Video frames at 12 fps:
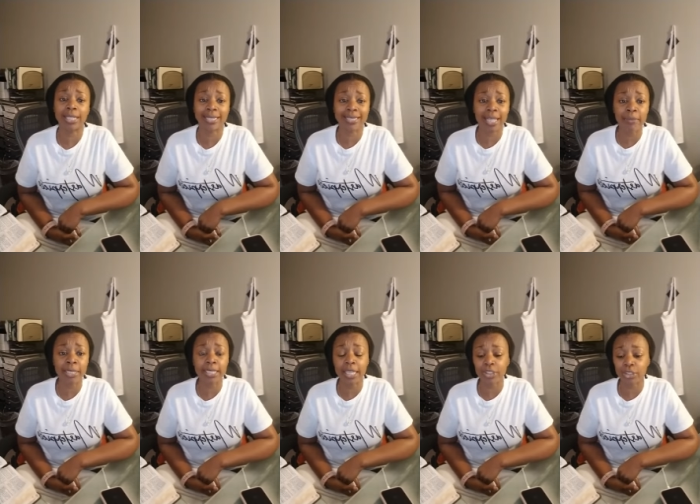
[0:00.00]
That's
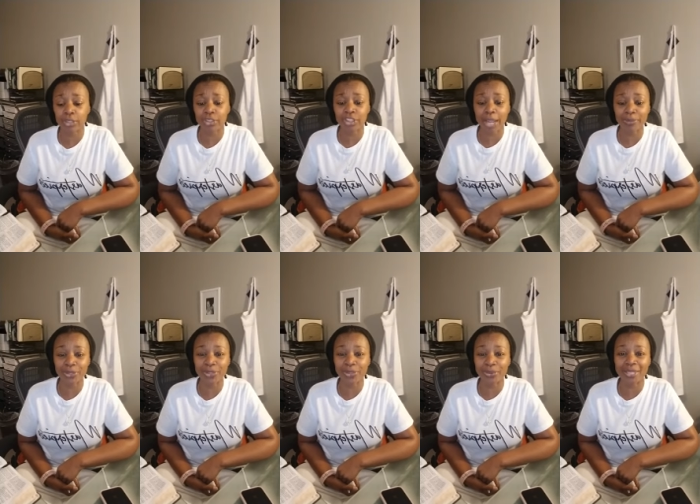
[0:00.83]
Lamentations
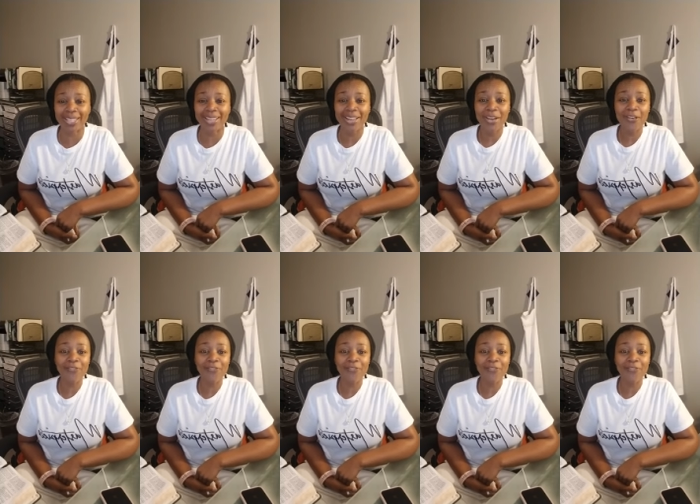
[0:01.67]
chapter 3.